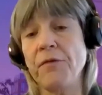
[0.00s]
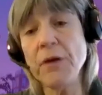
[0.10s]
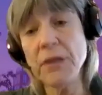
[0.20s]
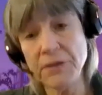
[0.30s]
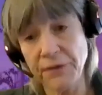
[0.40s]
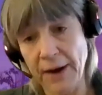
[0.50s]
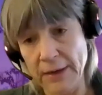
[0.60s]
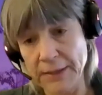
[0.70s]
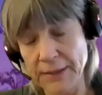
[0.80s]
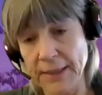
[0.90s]
the forest
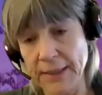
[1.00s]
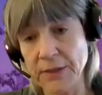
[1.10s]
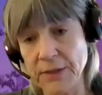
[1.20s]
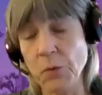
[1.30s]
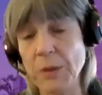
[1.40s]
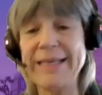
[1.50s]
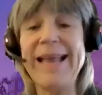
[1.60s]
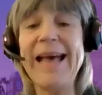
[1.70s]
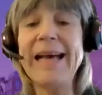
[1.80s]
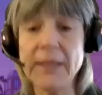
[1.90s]
fire incidence
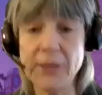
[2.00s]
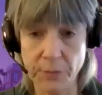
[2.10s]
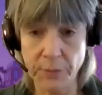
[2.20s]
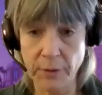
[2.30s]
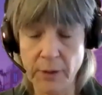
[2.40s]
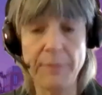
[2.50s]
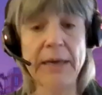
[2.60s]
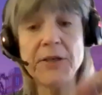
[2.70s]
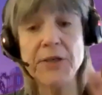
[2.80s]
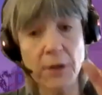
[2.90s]
was negligible
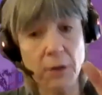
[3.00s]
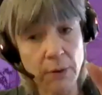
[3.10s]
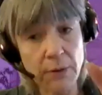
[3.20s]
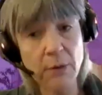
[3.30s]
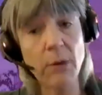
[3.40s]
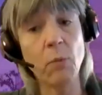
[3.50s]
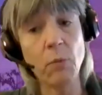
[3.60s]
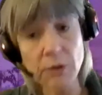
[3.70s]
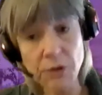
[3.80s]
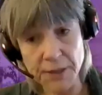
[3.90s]
compared to the quote
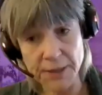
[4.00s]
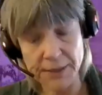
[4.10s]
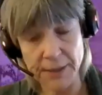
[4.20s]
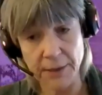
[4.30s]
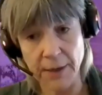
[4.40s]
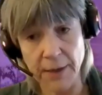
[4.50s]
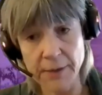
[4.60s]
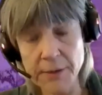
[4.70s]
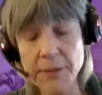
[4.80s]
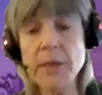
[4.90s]
unquote wilderness
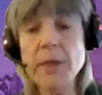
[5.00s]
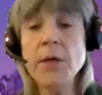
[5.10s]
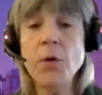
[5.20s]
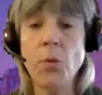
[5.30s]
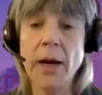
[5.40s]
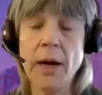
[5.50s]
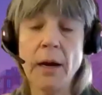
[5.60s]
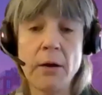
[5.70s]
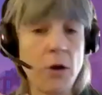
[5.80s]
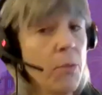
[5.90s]
areas
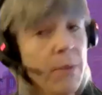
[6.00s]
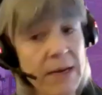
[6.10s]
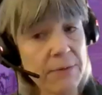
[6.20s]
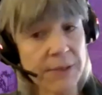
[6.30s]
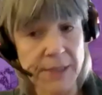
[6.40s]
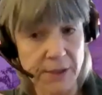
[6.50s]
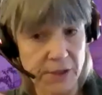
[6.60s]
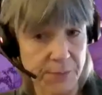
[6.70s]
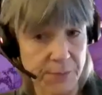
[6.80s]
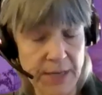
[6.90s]
where nobody was
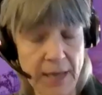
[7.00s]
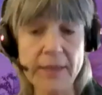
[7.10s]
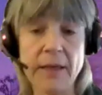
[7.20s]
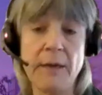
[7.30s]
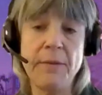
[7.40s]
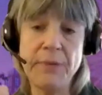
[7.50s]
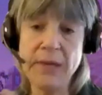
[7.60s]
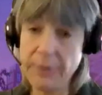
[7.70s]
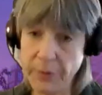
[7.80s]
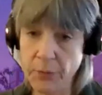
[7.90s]
there to protect them
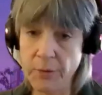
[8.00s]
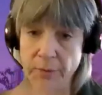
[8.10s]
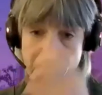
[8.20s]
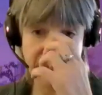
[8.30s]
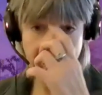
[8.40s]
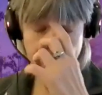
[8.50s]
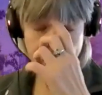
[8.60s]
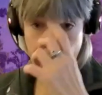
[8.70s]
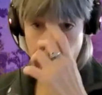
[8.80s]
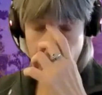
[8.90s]
and people were moving
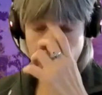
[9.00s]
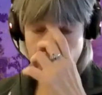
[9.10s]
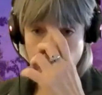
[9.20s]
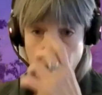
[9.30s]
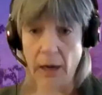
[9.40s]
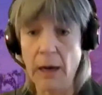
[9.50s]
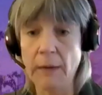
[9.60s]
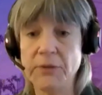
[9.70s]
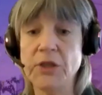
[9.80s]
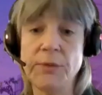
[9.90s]
in
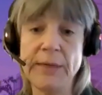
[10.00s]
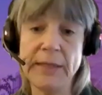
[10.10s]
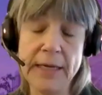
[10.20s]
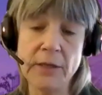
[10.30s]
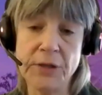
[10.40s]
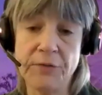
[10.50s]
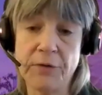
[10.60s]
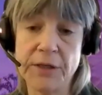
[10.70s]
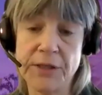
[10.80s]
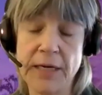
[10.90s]
to do illegal
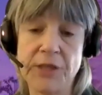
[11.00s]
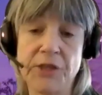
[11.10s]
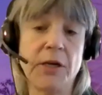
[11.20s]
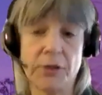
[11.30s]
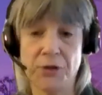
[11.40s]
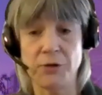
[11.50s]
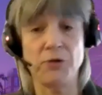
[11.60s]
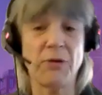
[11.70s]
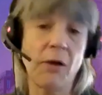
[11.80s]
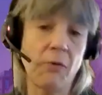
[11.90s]
deforestation and also
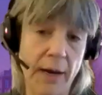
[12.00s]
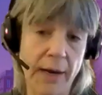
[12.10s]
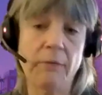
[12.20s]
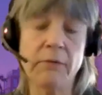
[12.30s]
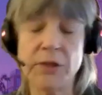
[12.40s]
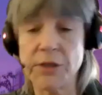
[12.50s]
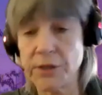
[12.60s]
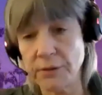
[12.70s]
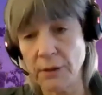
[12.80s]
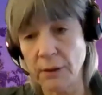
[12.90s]
drug running, which
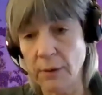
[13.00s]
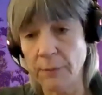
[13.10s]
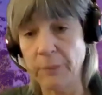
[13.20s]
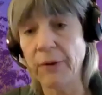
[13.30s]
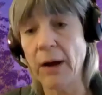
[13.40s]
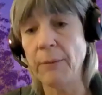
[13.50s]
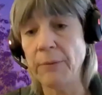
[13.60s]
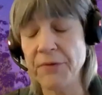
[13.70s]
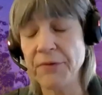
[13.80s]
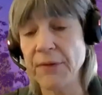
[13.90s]
is a big
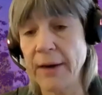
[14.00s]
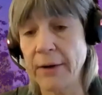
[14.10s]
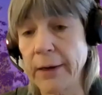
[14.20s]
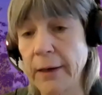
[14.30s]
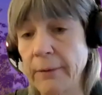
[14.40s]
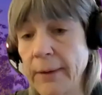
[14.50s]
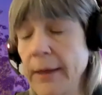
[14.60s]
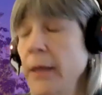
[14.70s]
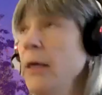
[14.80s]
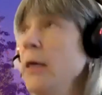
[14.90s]
problem through that area,
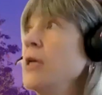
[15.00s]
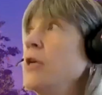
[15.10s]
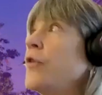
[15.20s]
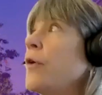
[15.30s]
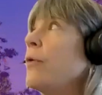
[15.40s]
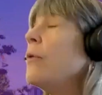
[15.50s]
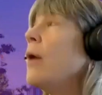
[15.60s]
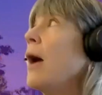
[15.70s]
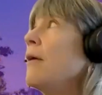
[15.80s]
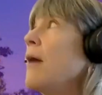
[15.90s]
right?
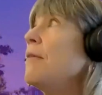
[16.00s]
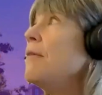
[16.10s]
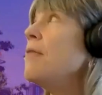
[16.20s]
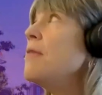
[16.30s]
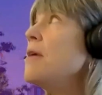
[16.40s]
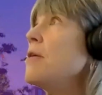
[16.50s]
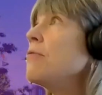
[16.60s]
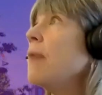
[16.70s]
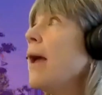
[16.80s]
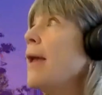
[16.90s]
So I think
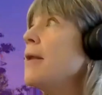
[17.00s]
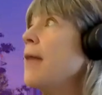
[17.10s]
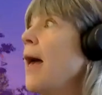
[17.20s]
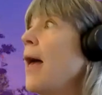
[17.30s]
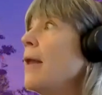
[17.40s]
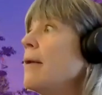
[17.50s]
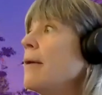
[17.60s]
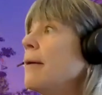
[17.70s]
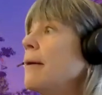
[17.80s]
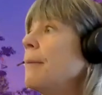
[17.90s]
you're right in that
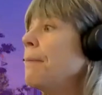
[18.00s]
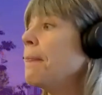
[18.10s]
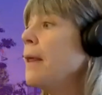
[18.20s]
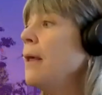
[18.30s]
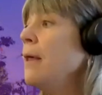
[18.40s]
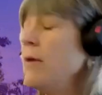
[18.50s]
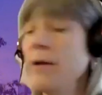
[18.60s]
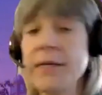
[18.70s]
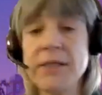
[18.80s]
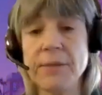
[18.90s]

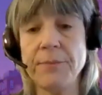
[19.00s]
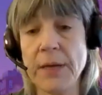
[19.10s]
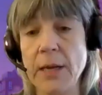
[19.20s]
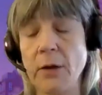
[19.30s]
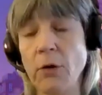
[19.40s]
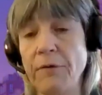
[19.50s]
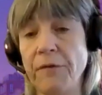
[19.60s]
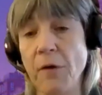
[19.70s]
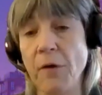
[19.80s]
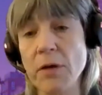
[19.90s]
there needs to be
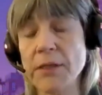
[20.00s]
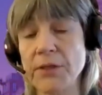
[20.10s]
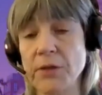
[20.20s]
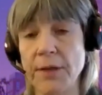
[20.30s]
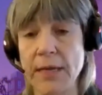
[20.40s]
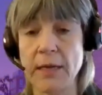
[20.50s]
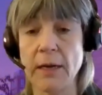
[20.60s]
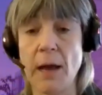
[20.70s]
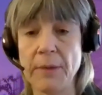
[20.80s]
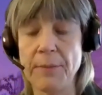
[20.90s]
good focus on the
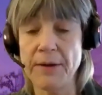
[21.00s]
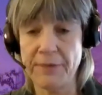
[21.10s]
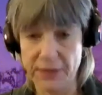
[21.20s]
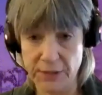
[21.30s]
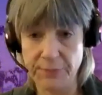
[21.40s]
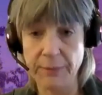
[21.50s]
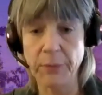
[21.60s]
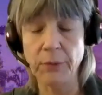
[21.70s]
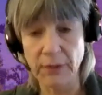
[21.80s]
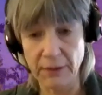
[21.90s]
economic benefits to
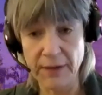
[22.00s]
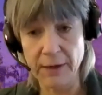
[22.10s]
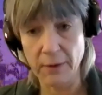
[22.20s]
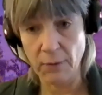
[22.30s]
people who live